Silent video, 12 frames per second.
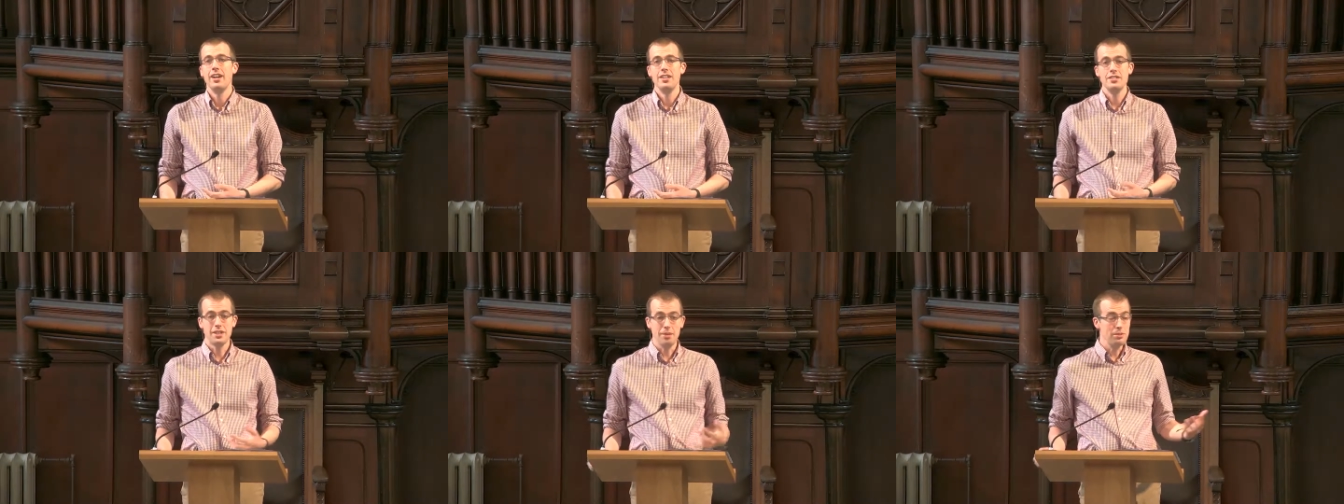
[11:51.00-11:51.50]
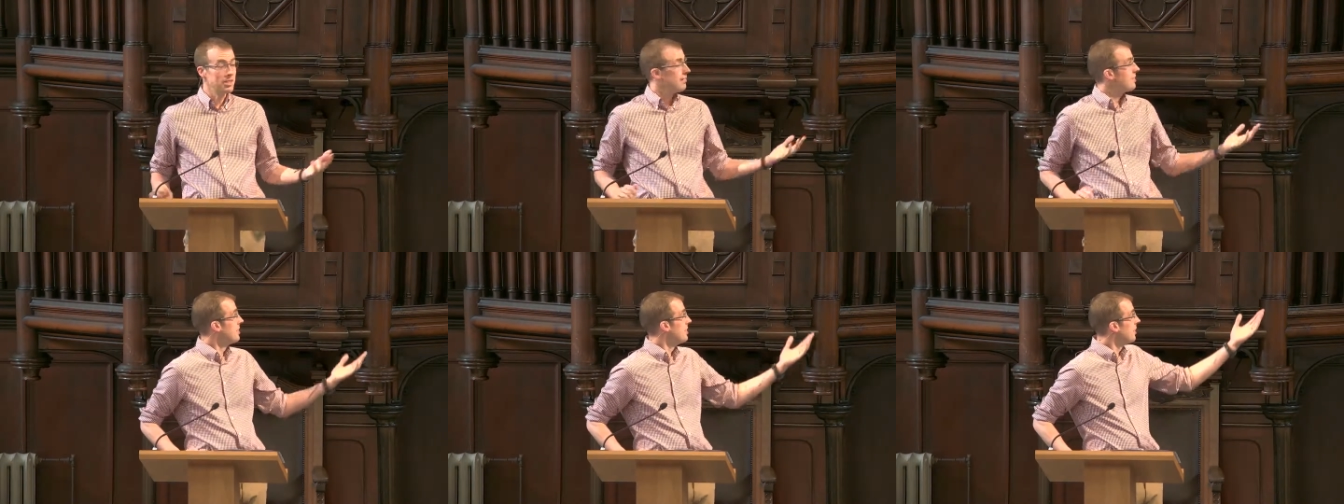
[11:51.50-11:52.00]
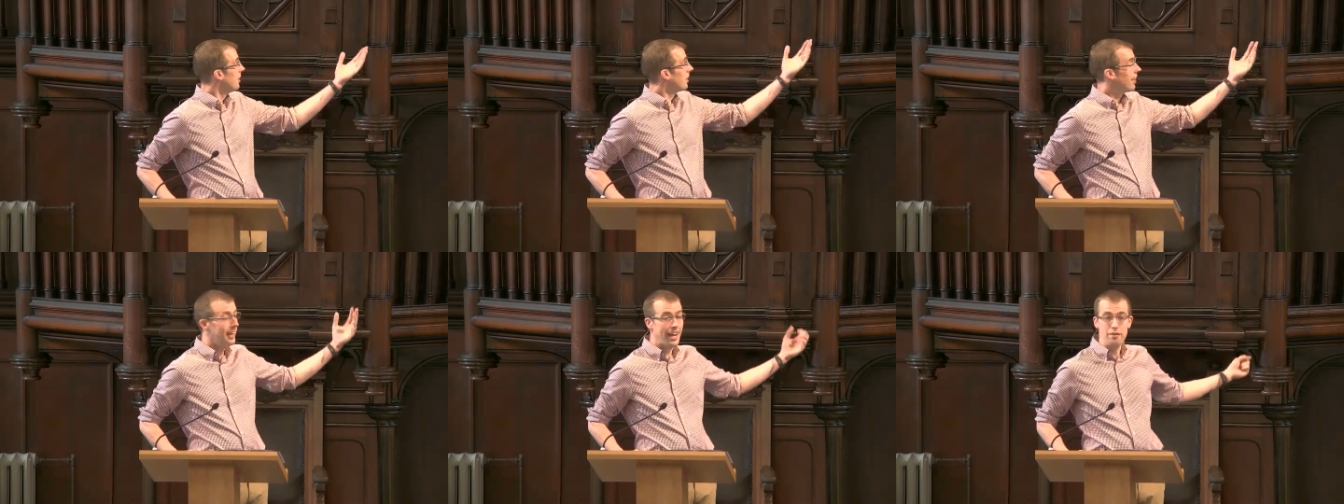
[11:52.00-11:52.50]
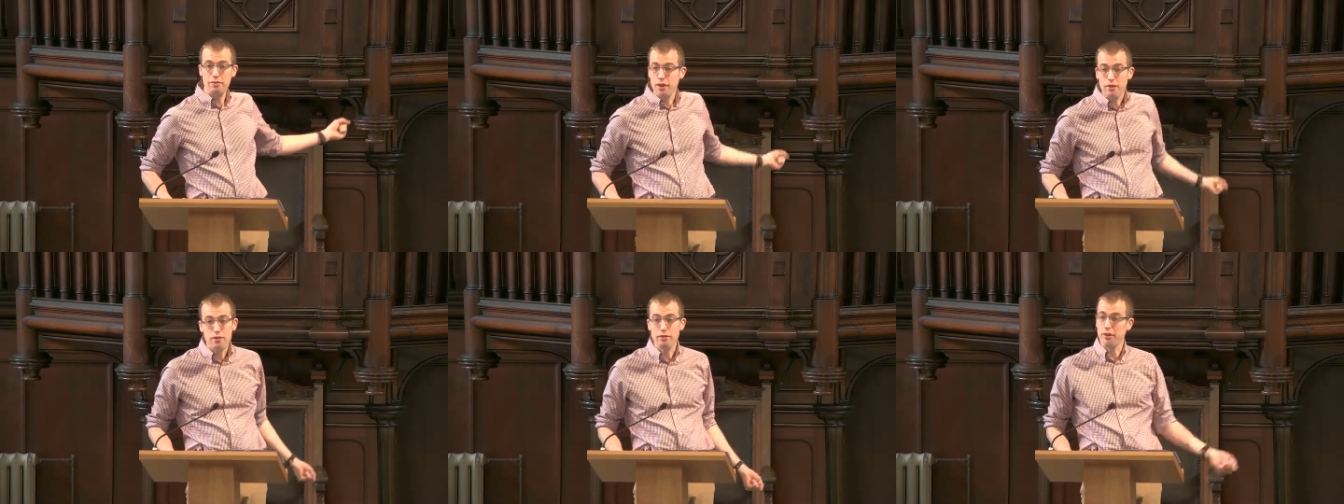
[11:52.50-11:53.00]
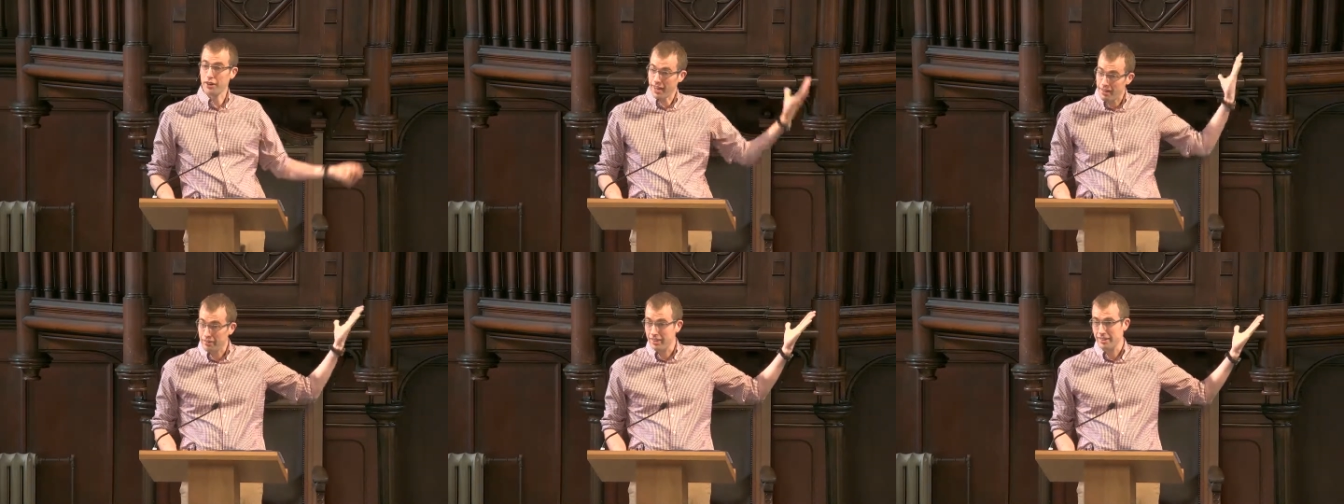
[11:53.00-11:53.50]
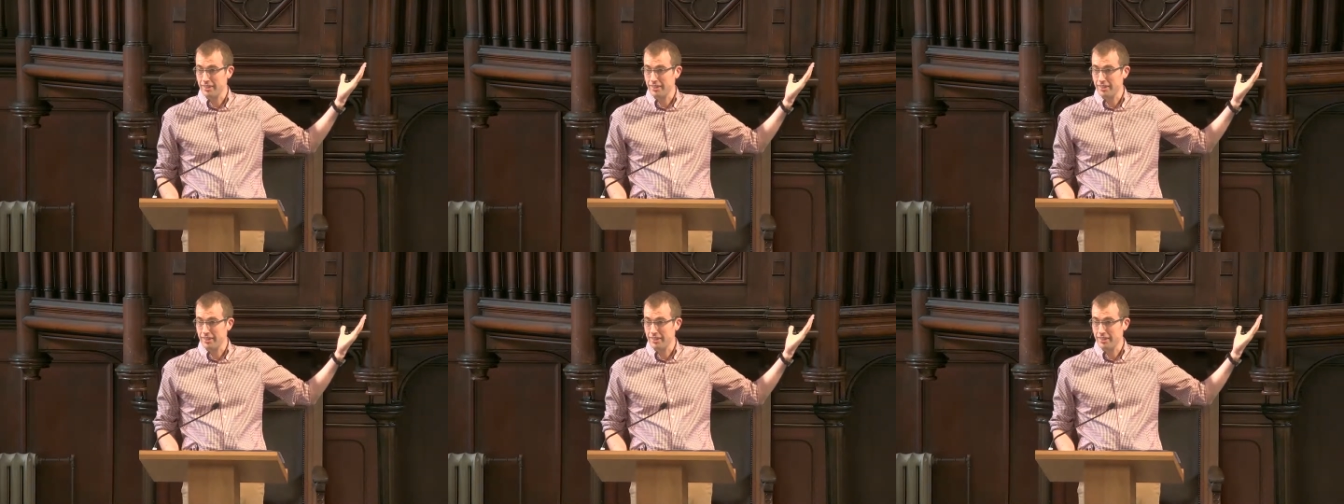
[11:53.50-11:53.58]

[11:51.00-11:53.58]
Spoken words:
He's come to give us eternal life forever.